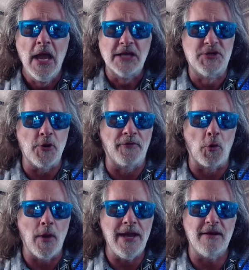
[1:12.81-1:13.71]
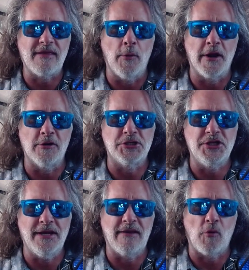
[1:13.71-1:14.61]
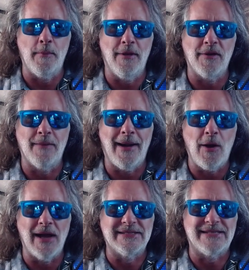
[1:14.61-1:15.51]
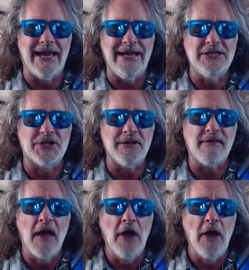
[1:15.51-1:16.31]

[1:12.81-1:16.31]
During the raid, some 100 chickens were milling about as the agents,